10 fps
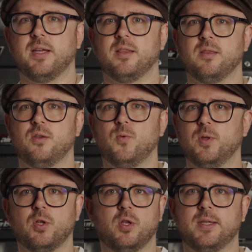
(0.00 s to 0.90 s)
and you
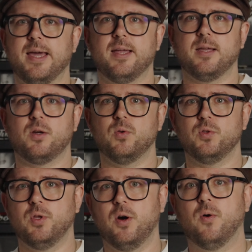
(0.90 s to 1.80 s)
will not get a
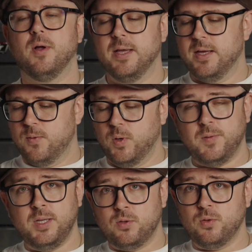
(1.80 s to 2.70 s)
good dough. What
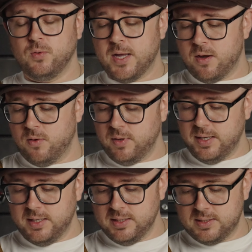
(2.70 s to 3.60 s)
we need to do now
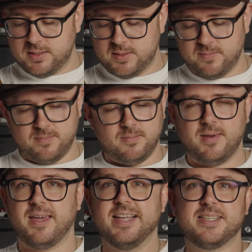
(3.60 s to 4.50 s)
is
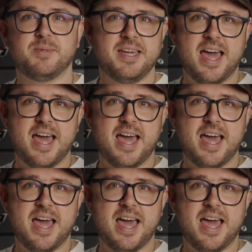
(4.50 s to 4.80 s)
get something